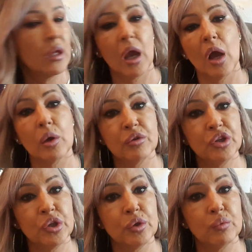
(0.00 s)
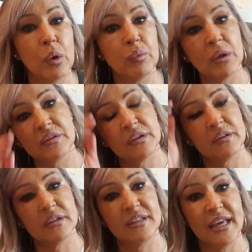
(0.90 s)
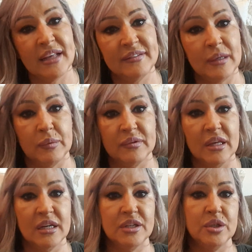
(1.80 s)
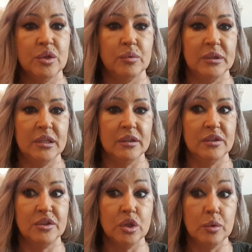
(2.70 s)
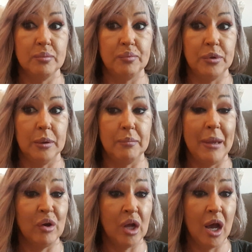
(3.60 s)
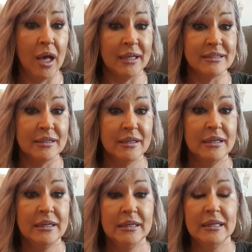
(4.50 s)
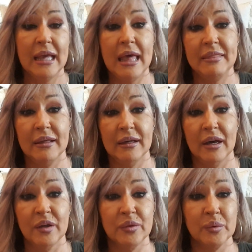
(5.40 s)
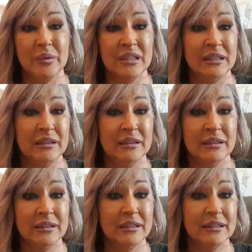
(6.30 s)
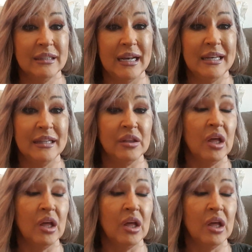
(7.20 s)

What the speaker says: Oh shoot, what was it? The test I was gonna do with the dupe, the Barricot, and the other one that I didn't